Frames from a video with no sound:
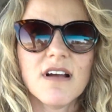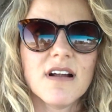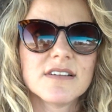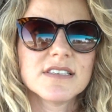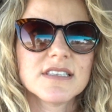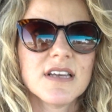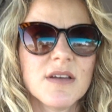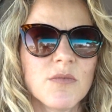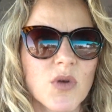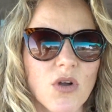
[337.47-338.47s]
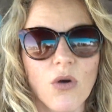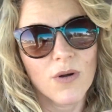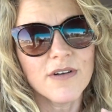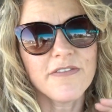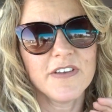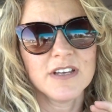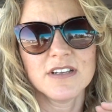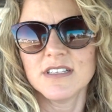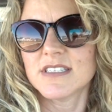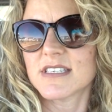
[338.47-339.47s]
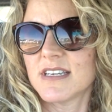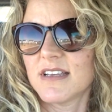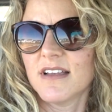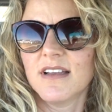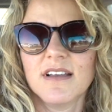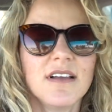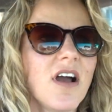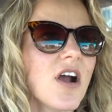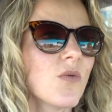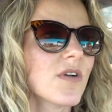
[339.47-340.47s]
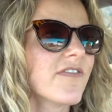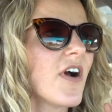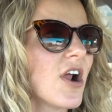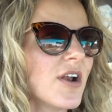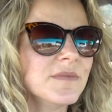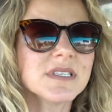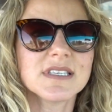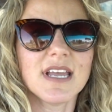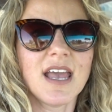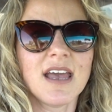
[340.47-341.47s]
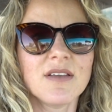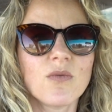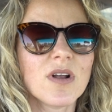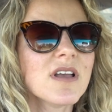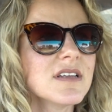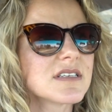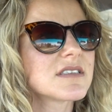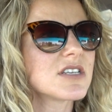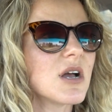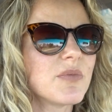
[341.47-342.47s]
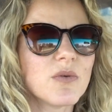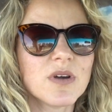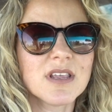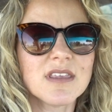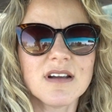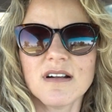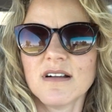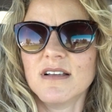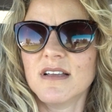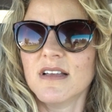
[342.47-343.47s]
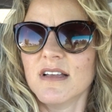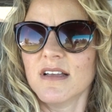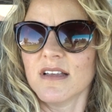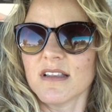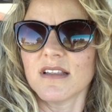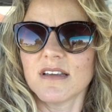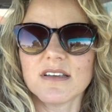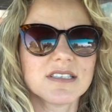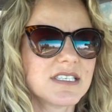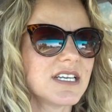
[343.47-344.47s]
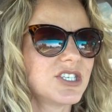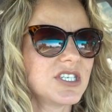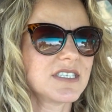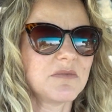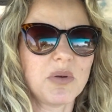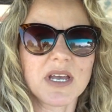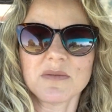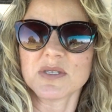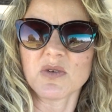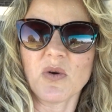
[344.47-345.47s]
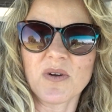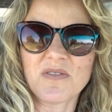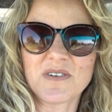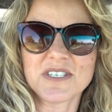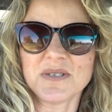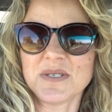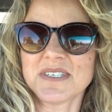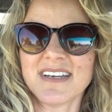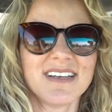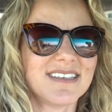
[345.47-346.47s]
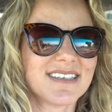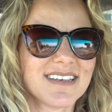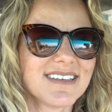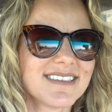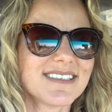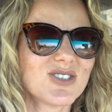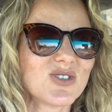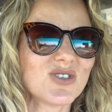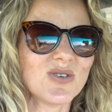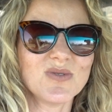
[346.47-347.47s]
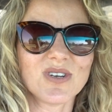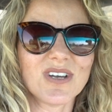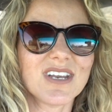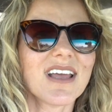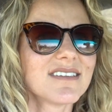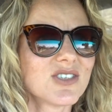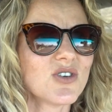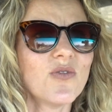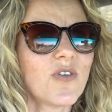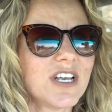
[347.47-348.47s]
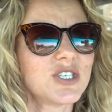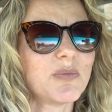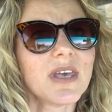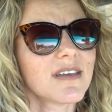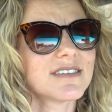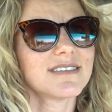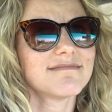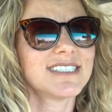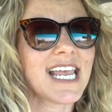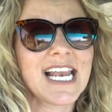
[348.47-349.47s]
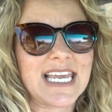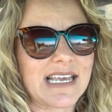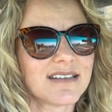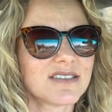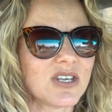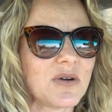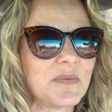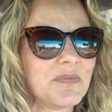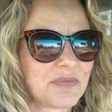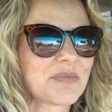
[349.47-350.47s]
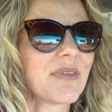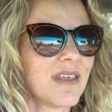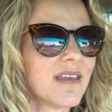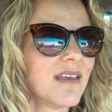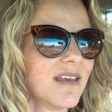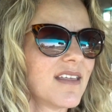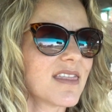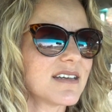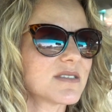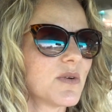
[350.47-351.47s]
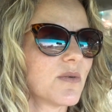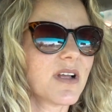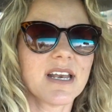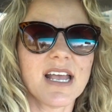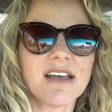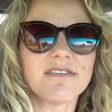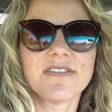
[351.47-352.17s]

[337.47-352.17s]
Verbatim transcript: are some cornfields, Harwood Farms, and we're gonna stop at one of their little stations and pick up some corn for dinner tonight because it's so good and so fresh, picked daily. So that's what we're gonna have